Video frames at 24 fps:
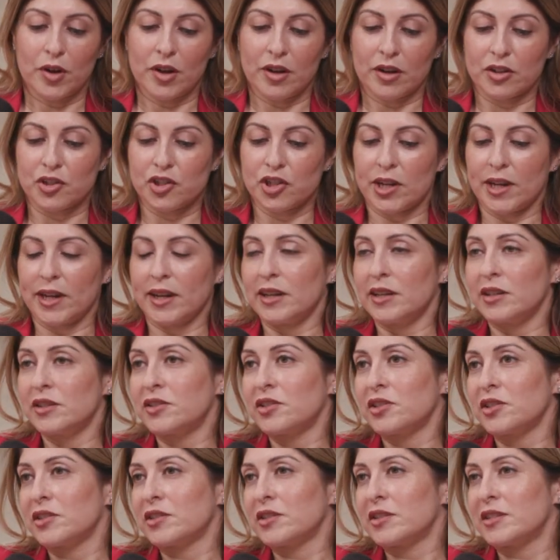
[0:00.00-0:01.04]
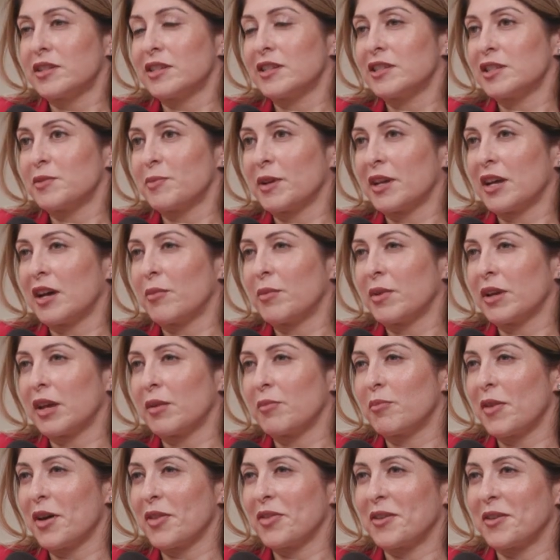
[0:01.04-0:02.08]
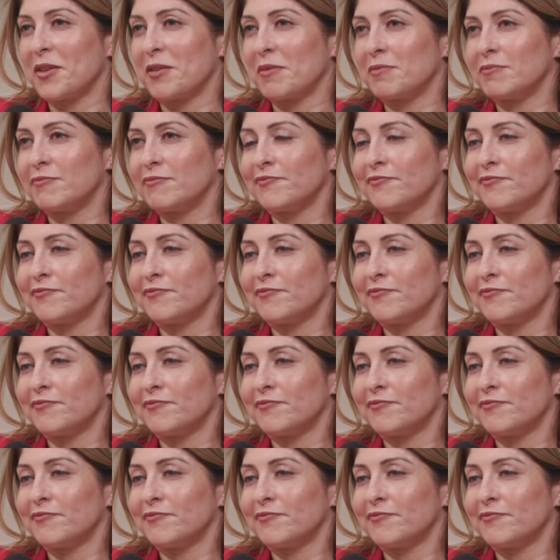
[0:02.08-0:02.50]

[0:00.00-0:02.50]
work changed since becoming a mother?